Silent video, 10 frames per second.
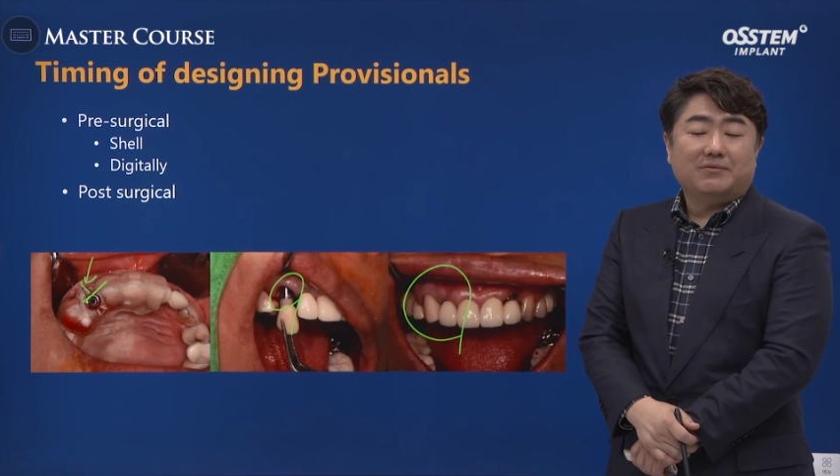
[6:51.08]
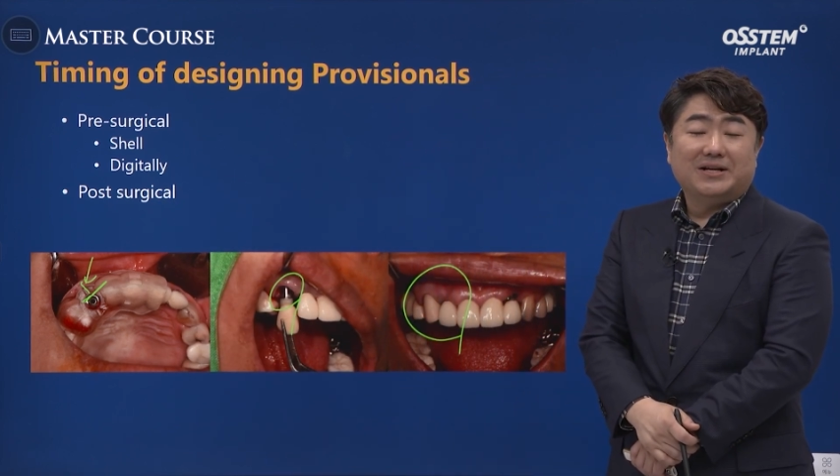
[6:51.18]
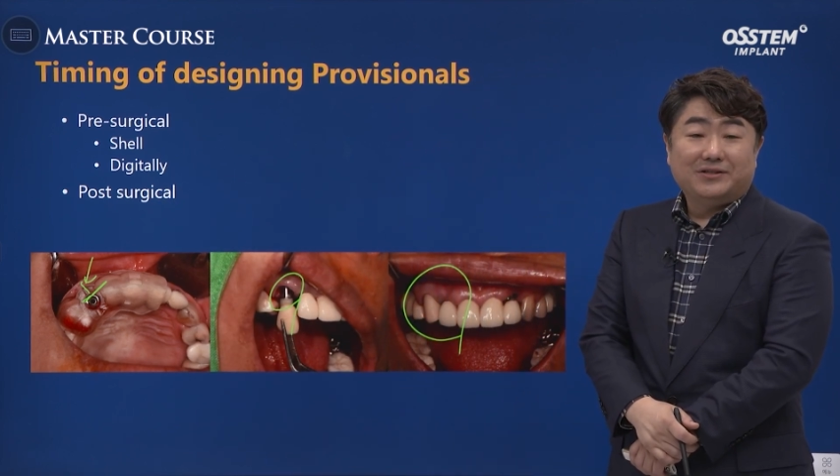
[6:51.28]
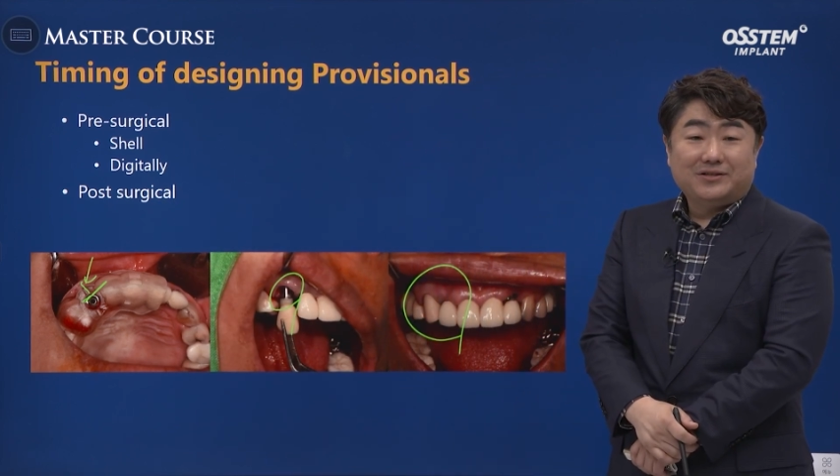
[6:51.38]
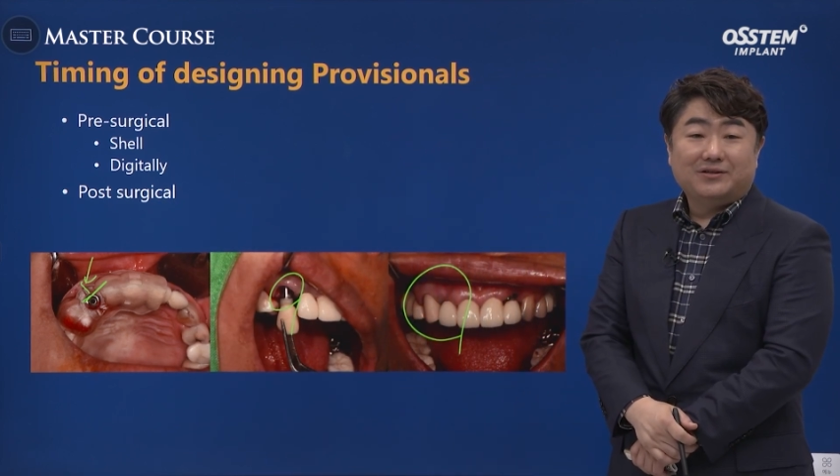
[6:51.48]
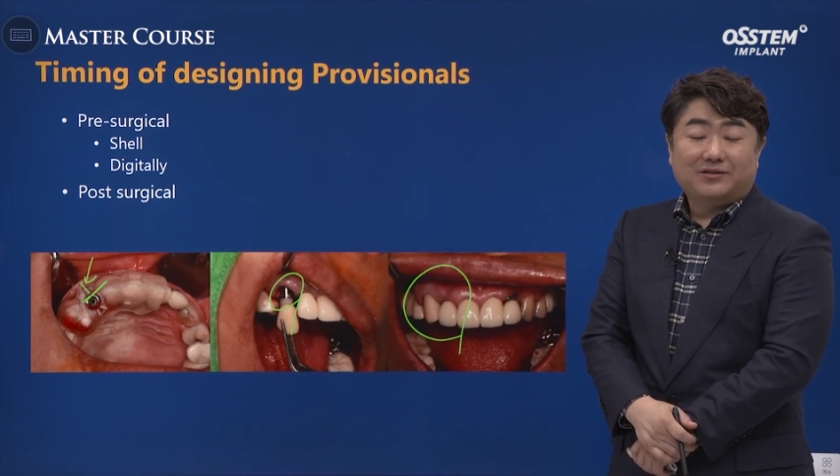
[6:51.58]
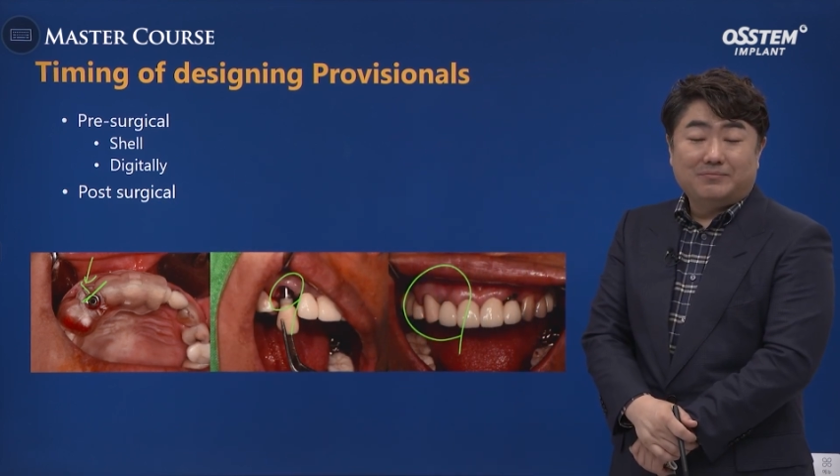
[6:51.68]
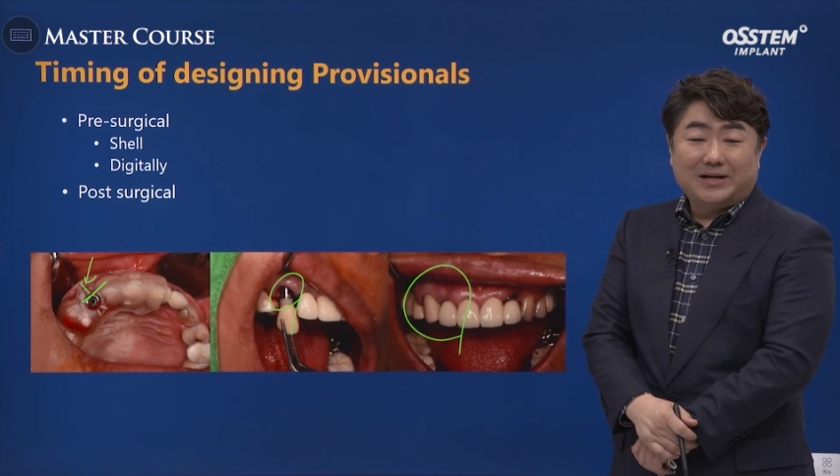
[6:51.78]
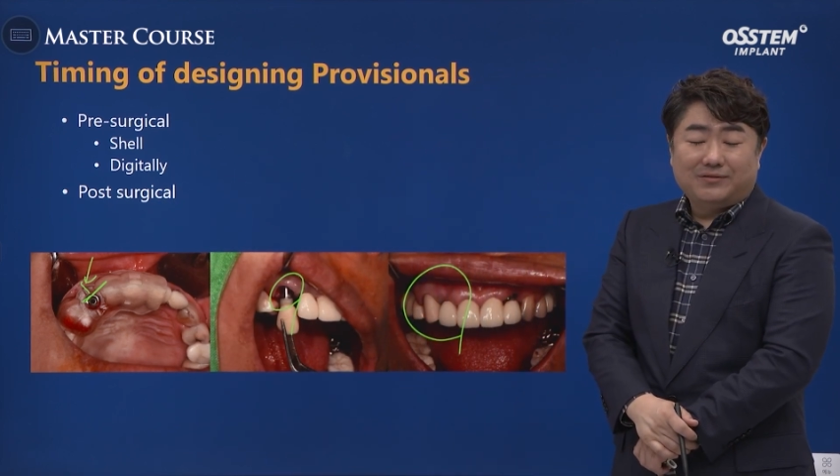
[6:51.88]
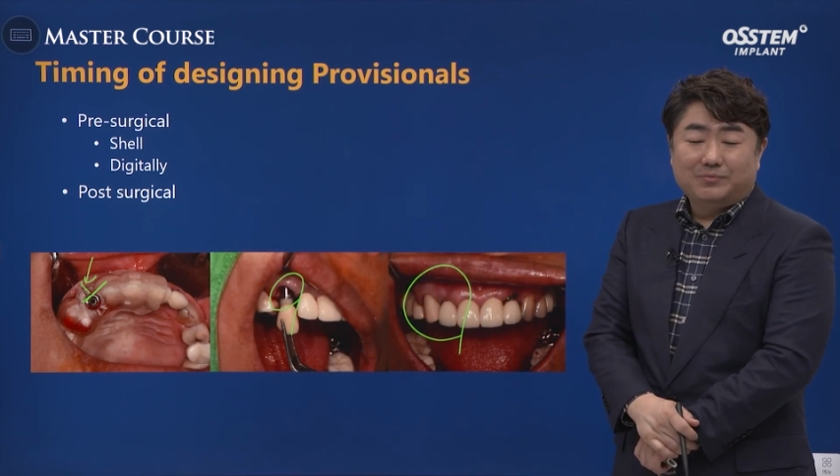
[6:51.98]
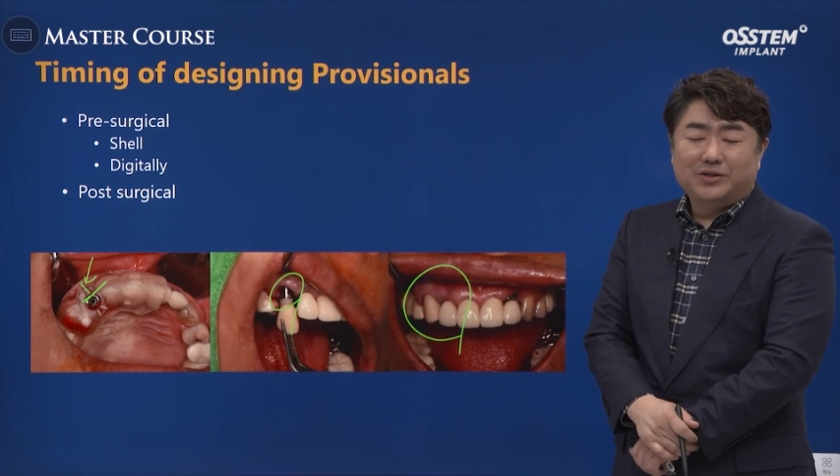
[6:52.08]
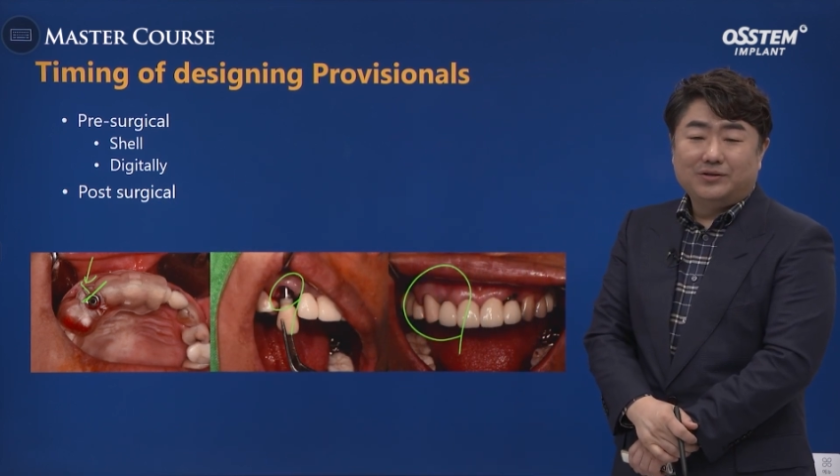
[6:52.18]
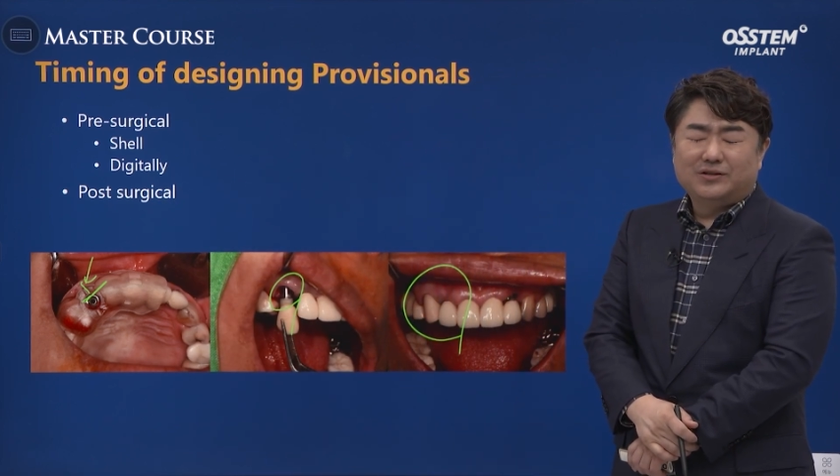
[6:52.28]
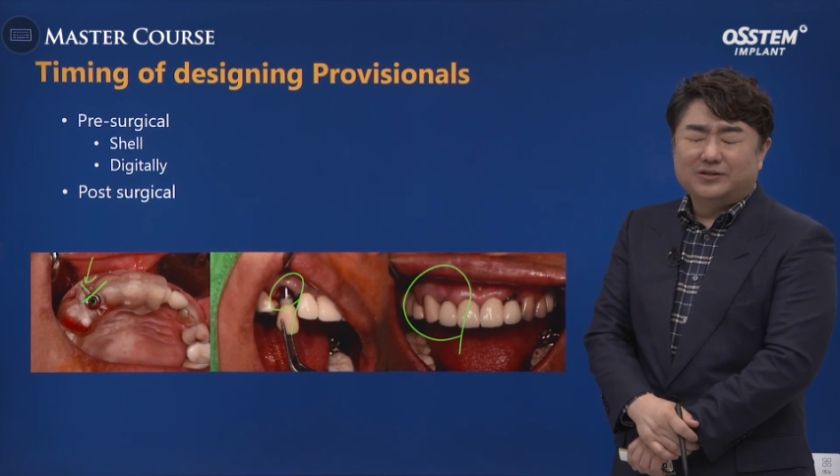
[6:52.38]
provisional fabrication,